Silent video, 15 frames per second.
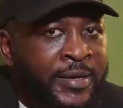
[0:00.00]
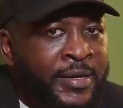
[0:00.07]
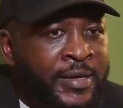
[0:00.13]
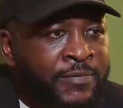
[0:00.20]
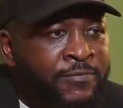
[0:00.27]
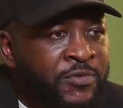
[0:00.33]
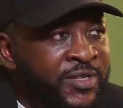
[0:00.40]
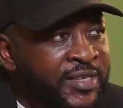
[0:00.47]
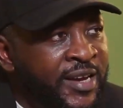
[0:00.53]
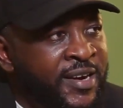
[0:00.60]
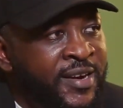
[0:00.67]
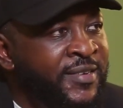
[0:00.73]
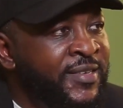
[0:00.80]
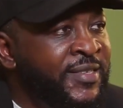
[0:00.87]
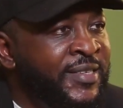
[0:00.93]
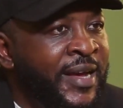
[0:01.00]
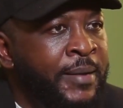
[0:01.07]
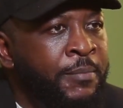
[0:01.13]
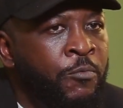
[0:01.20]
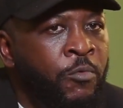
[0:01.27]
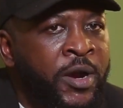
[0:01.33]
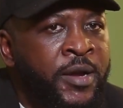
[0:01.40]
he even started at a
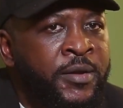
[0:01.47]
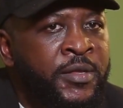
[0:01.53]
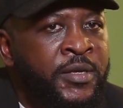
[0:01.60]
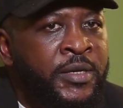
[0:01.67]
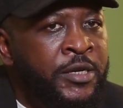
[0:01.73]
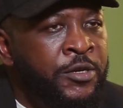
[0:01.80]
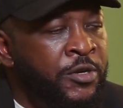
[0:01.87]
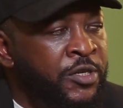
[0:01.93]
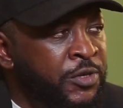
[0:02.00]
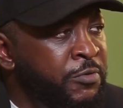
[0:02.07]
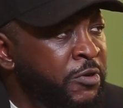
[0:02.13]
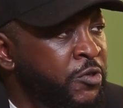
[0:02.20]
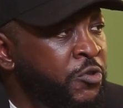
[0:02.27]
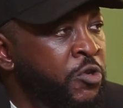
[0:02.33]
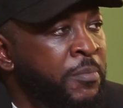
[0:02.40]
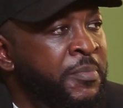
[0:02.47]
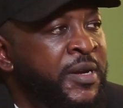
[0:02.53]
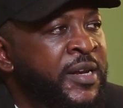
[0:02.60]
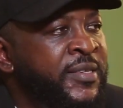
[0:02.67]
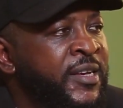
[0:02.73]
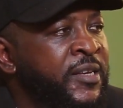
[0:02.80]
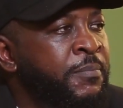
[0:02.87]
time where the industry was
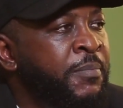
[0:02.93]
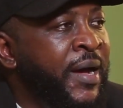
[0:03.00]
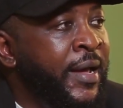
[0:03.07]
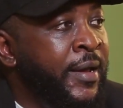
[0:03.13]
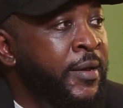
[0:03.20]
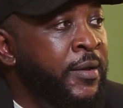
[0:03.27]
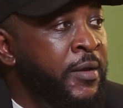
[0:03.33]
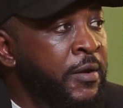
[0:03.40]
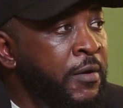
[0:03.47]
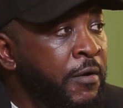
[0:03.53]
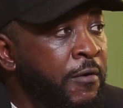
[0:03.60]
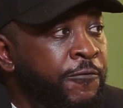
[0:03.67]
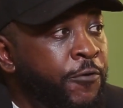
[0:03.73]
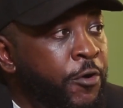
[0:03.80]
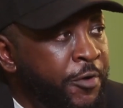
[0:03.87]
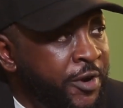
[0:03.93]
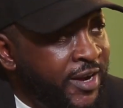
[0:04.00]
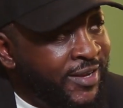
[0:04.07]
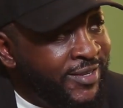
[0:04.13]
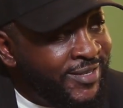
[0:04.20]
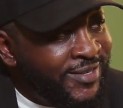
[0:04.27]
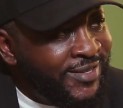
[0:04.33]
dominated by
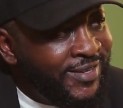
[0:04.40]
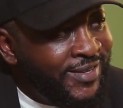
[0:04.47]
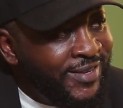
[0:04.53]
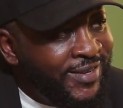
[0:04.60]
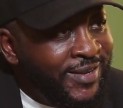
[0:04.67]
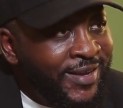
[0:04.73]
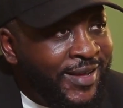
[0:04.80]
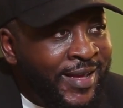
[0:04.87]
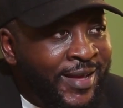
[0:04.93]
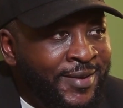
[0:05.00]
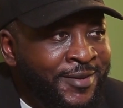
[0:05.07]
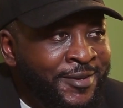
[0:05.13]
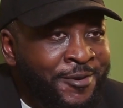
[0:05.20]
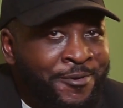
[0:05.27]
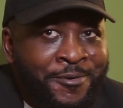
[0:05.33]
foreigners, mm. and mm. you